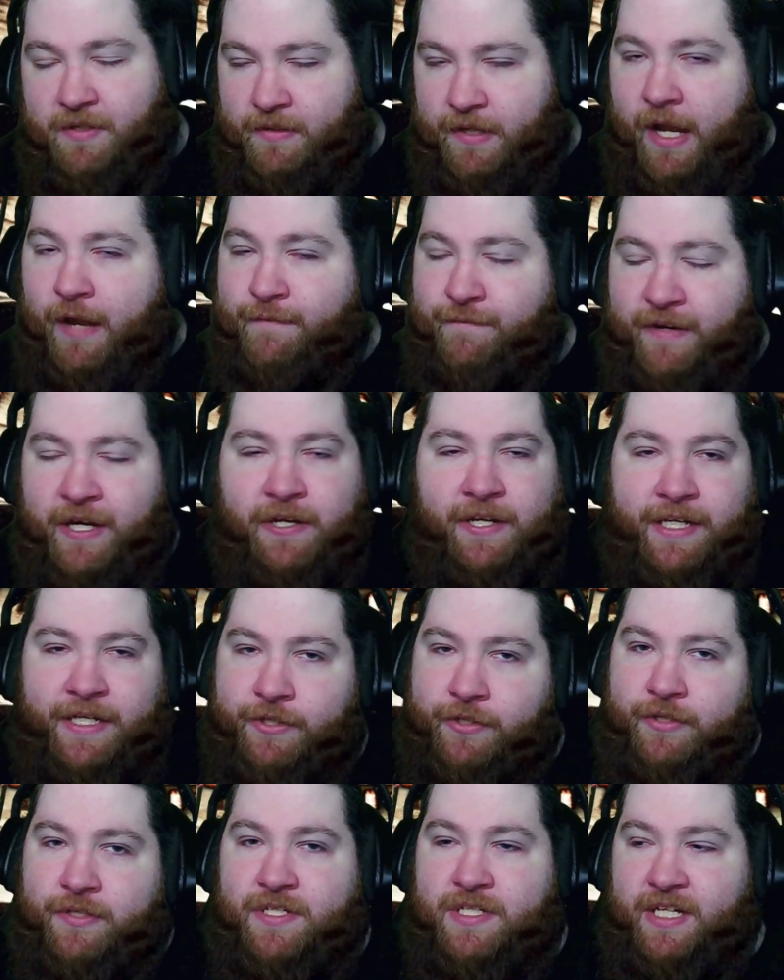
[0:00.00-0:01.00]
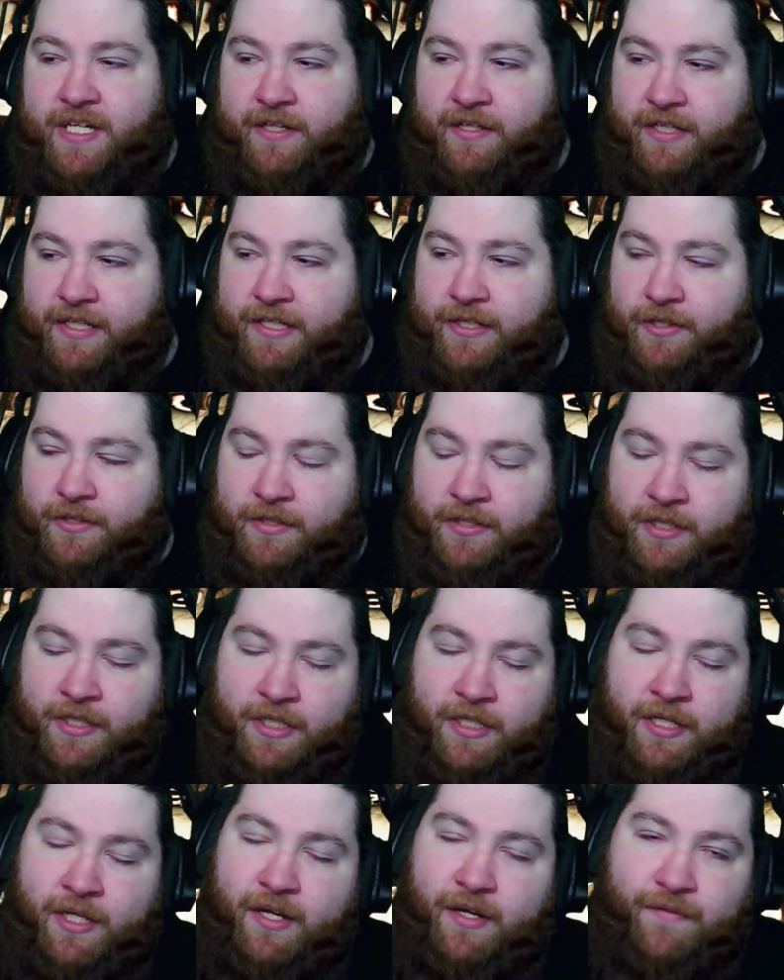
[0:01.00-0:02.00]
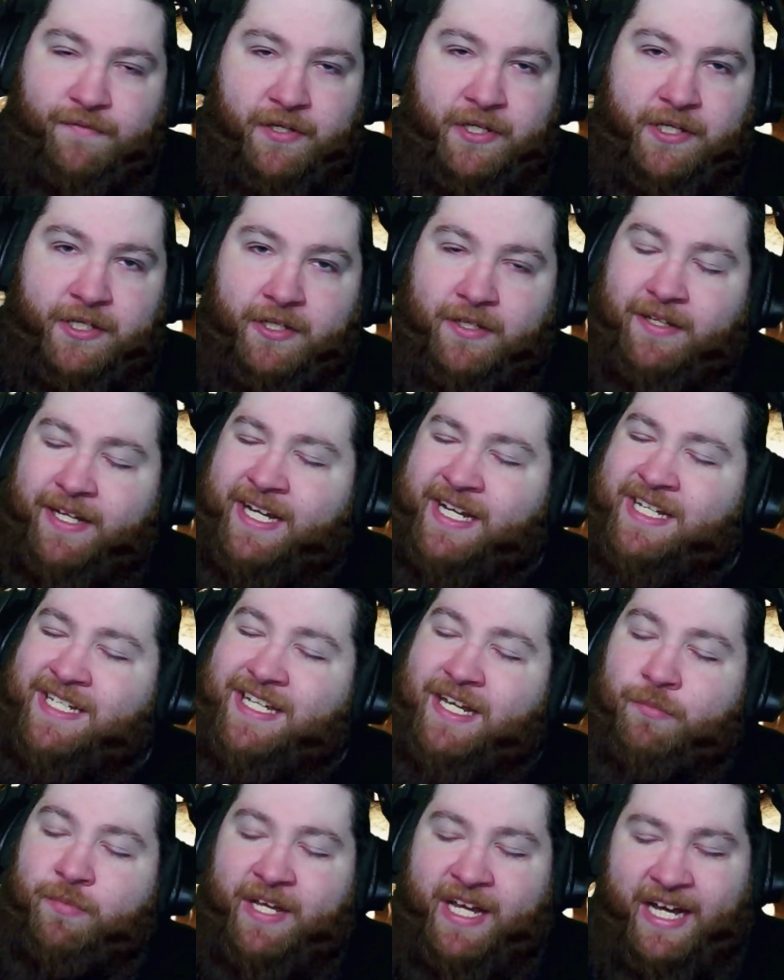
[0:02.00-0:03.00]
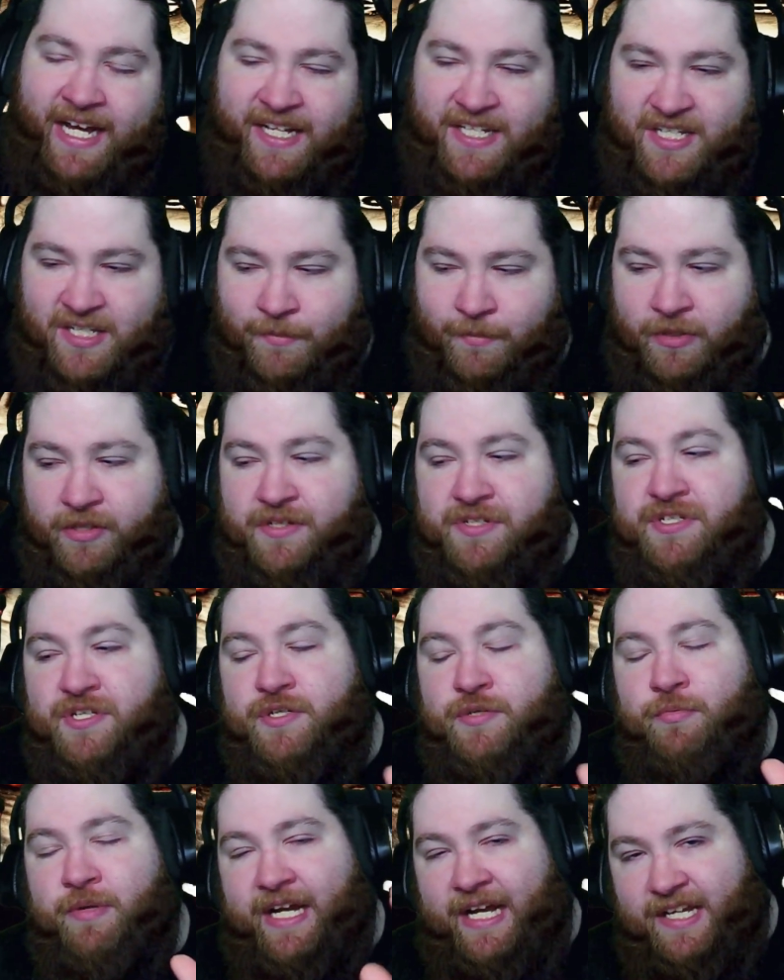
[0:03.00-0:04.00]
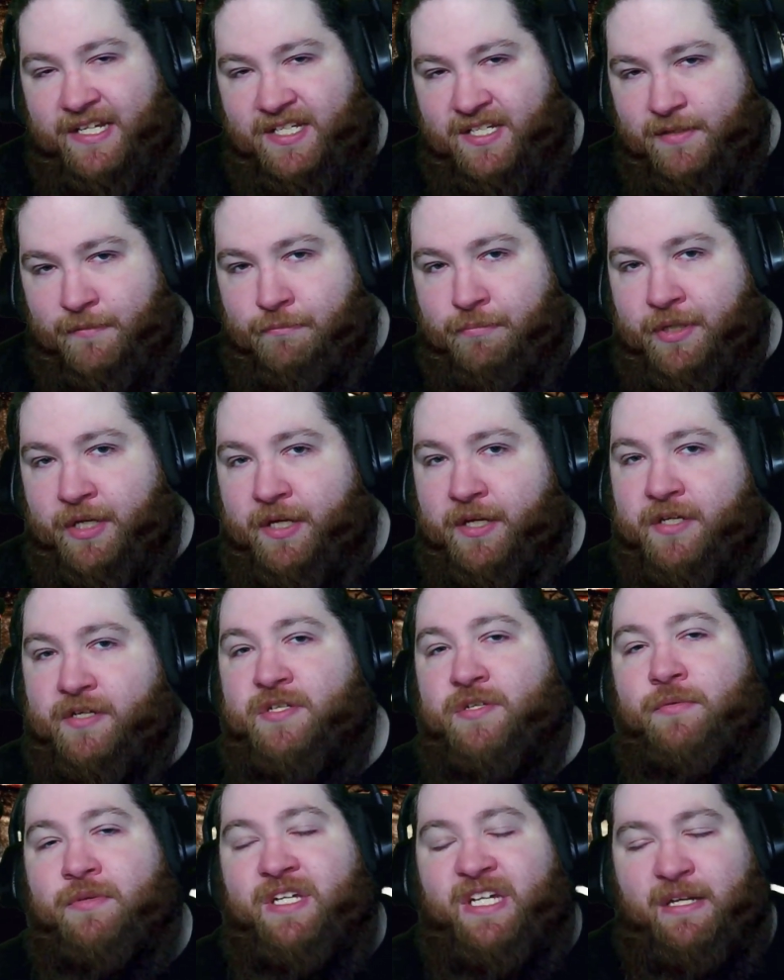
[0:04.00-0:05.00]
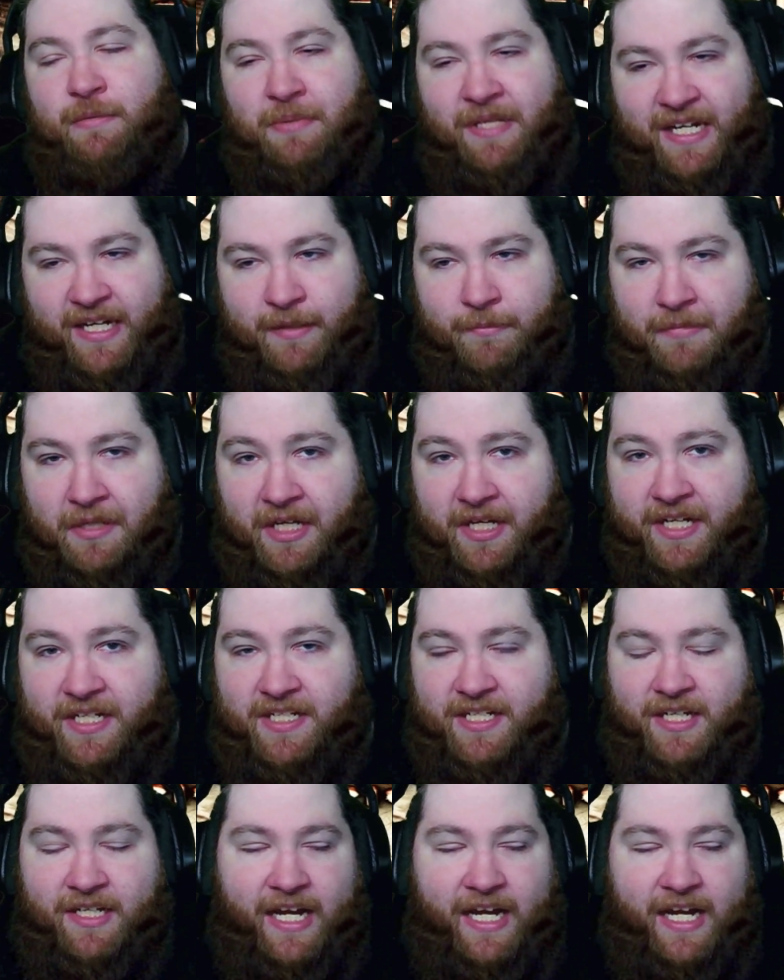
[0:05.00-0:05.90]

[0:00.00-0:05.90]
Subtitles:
a very good Silent Hill. A very good. Like I said, we had some glitches, we had some bugs, so keep that in mind.